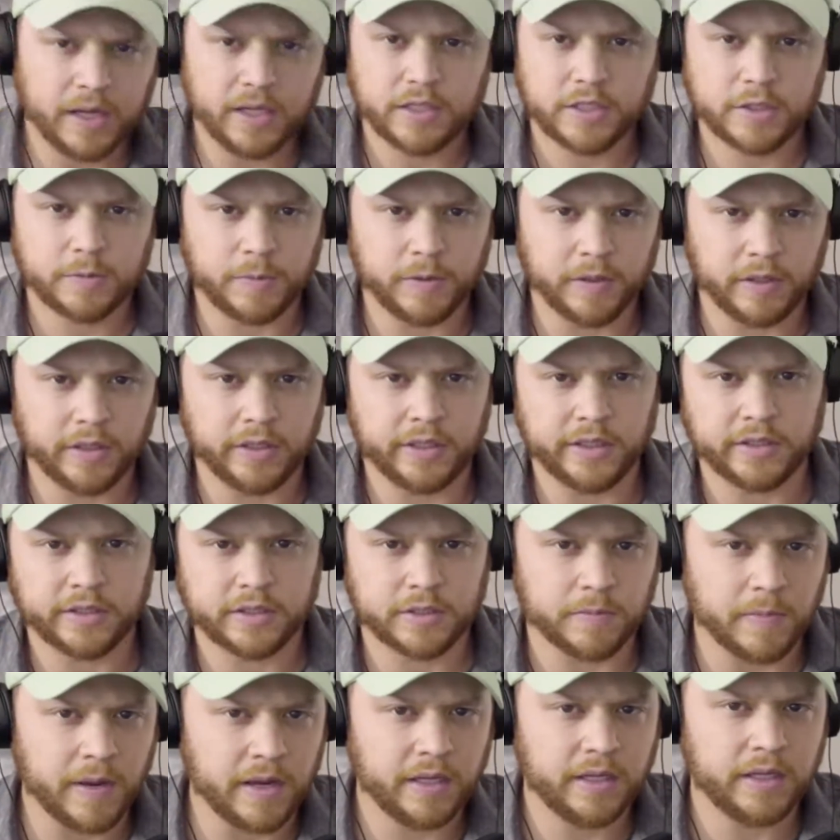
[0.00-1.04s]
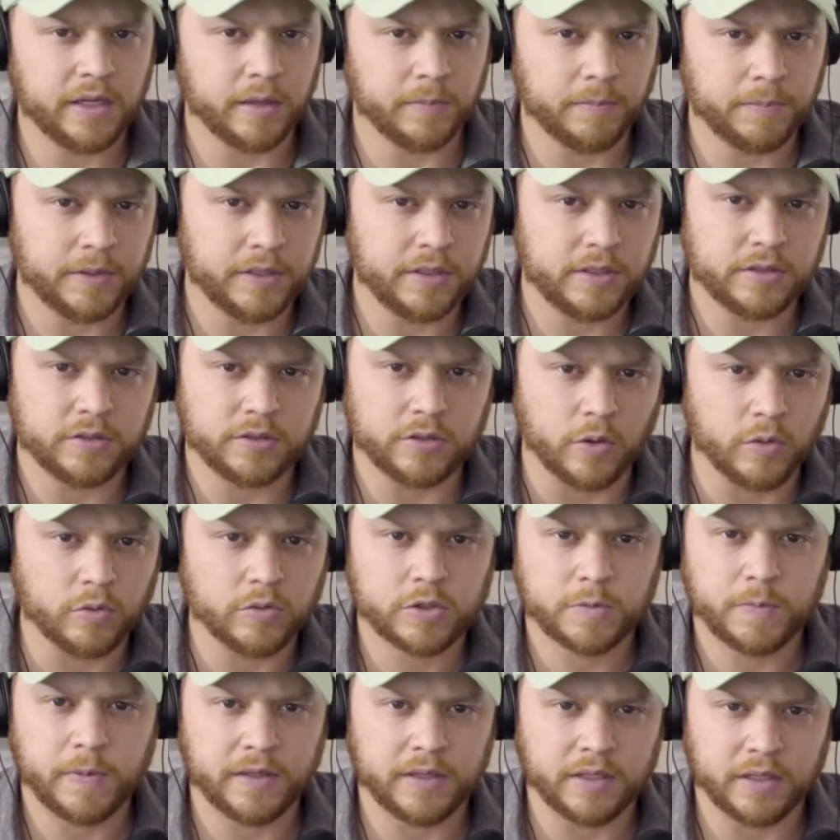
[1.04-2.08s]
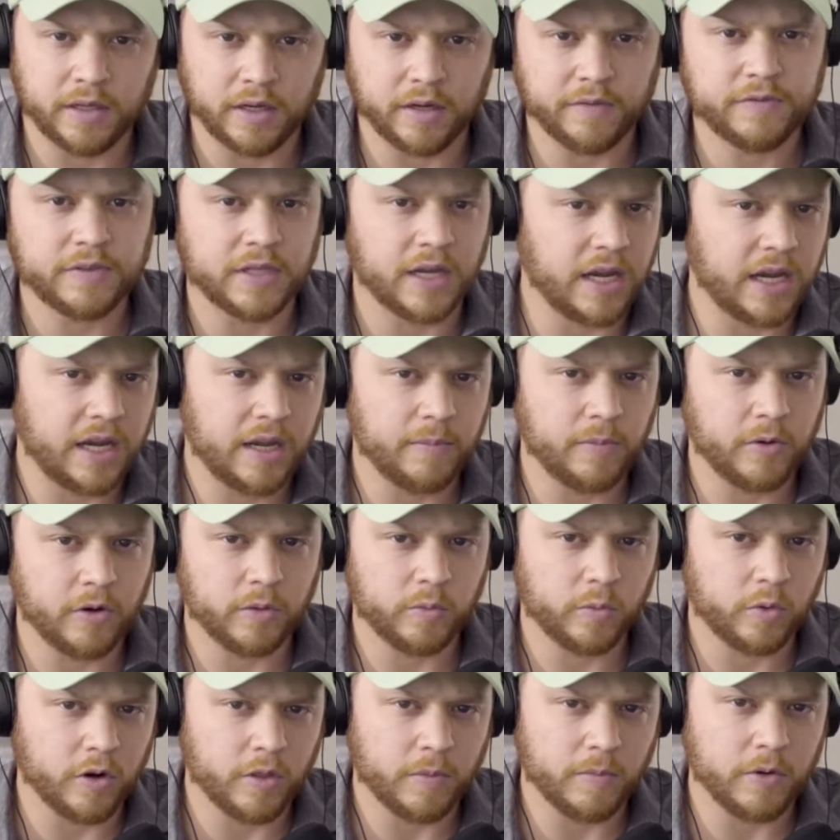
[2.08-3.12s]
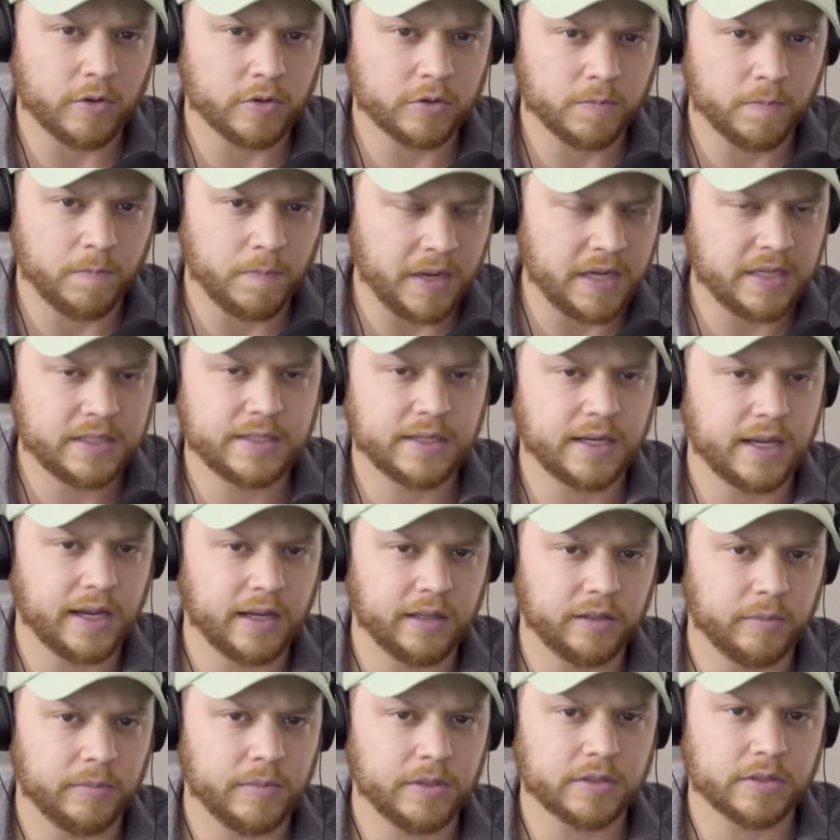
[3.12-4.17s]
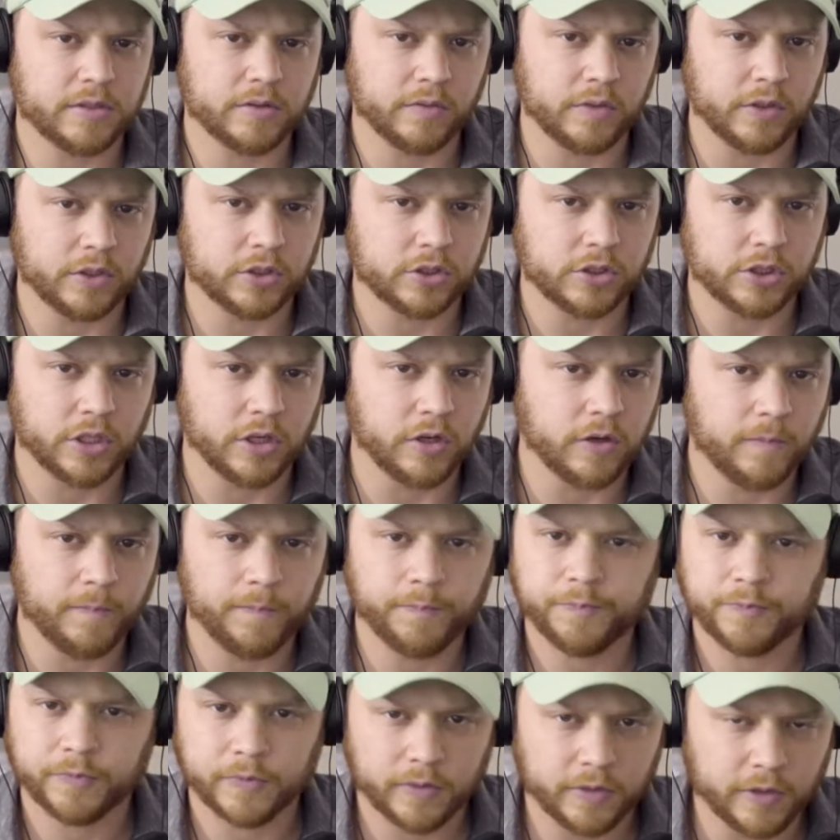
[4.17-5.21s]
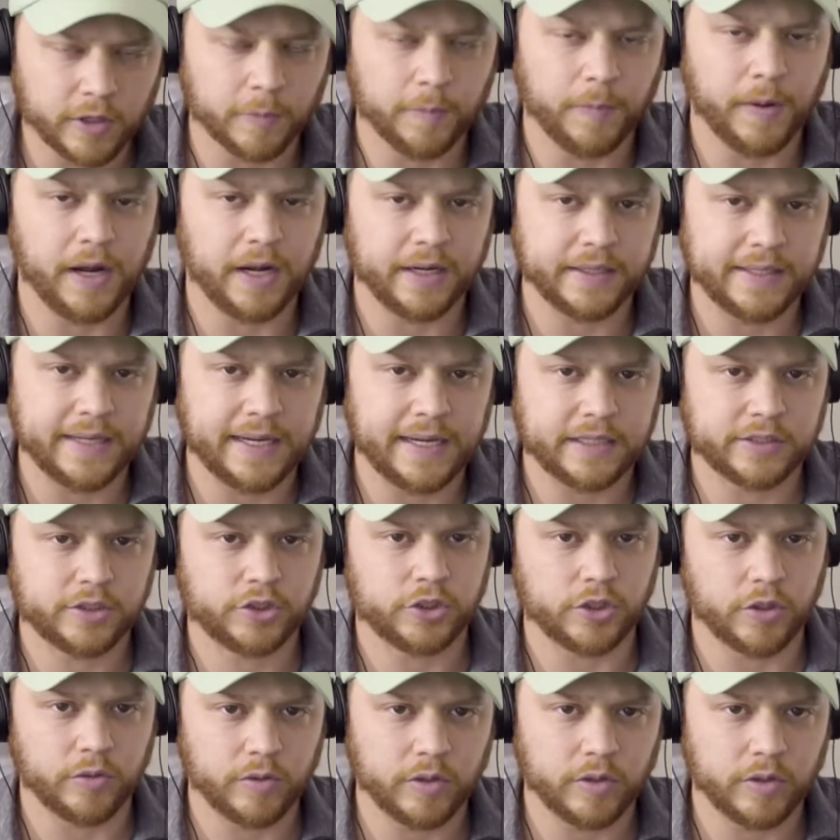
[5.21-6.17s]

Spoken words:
experience, many companies don't spend enough time on one of the most basic elements of their show: their podcast show